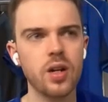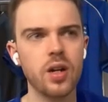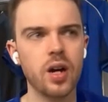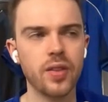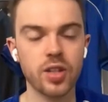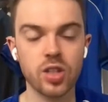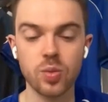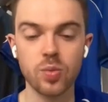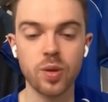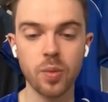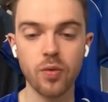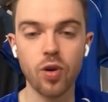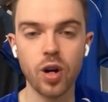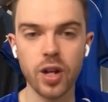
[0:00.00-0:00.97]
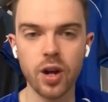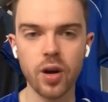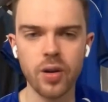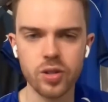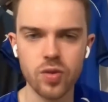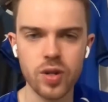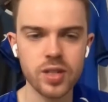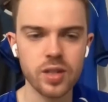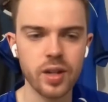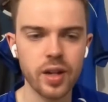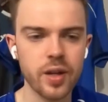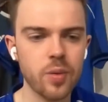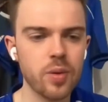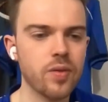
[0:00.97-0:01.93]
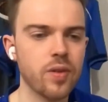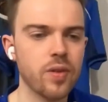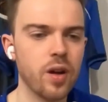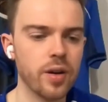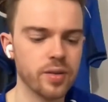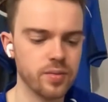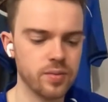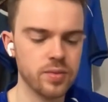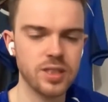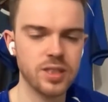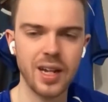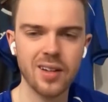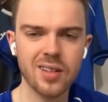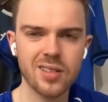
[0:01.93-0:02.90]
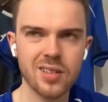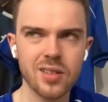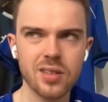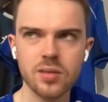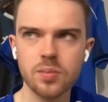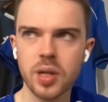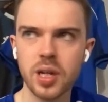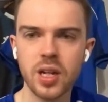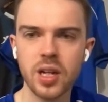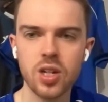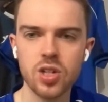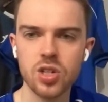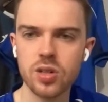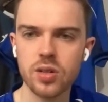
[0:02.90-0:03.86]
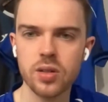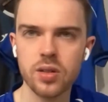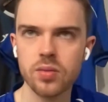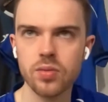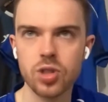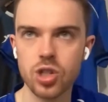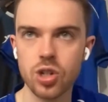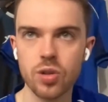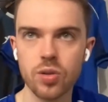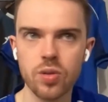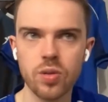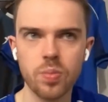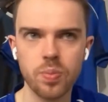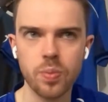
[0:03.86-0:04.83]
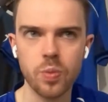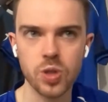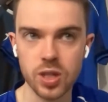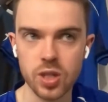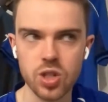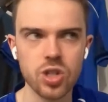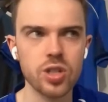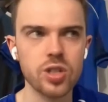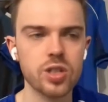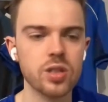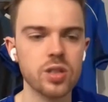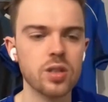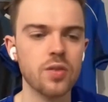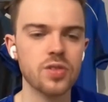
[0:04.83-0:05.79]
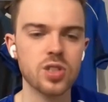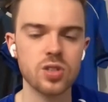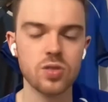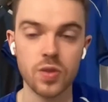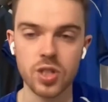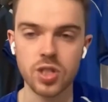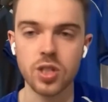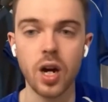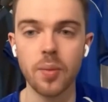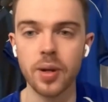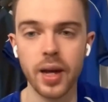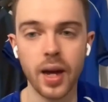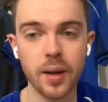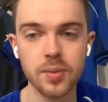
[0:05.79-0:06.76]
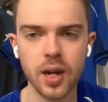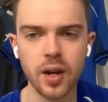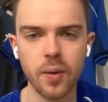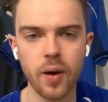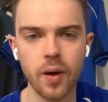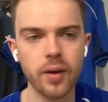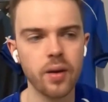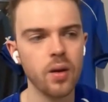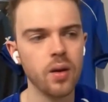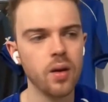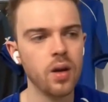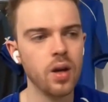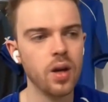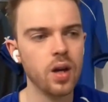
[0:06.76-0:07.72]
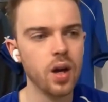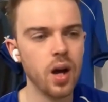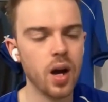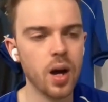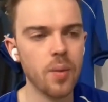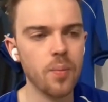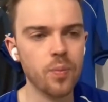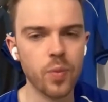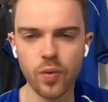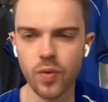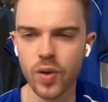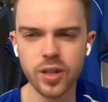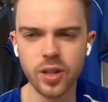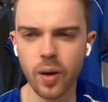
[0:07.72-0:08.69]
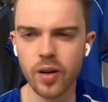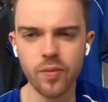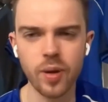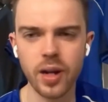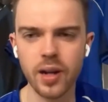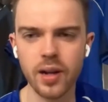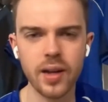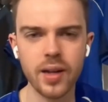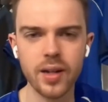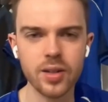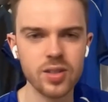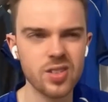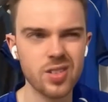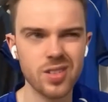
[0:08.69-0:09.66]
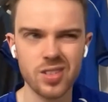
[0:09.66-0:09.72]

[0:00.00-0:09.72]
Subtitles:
I think something we've really noticed recently with like Sanderson being injured and Duke was injured and obviously doesn't really start many games anyway. We really don't have many leaders.